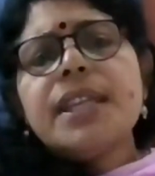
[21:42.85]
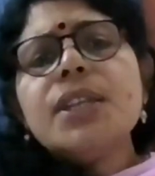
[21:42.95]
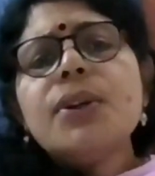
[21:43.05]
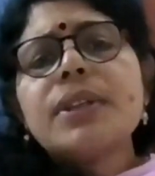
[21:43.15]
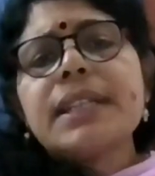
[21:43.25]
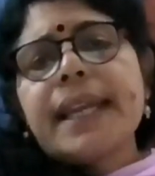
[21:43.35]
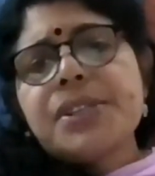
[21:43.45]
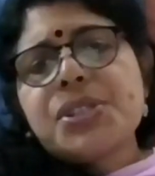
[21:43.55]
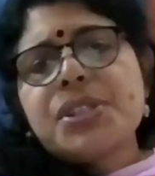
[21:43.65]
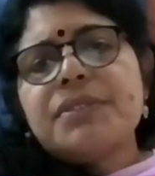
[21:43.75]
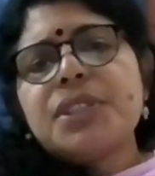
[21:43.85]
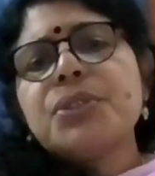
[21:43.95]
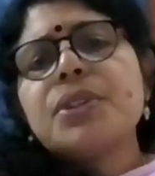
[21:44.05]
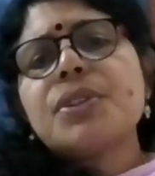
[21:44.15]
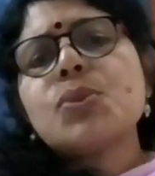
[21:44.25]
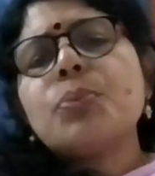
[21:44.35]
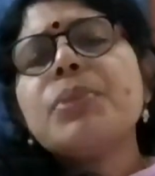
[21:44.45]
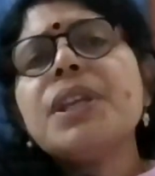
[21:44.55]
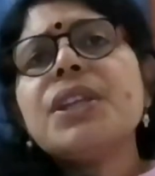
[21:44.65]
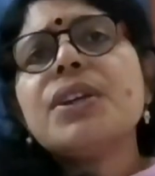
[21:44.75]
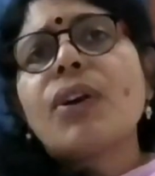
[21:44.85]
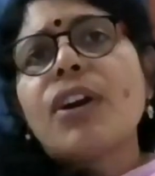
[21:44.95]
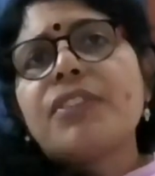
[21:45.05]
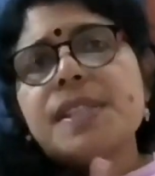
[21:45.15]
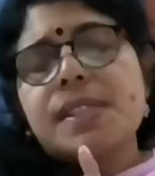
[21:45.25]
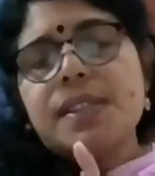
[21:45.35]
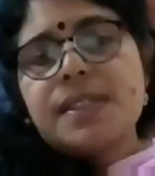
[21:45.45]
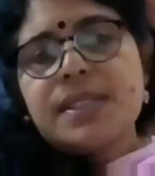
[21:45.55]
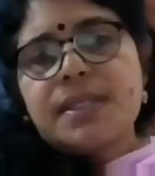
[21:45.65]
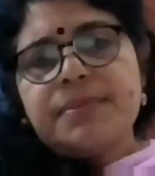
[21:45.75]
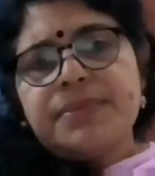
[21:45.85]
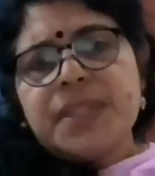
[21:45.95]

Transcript: ego clash with your superior officers.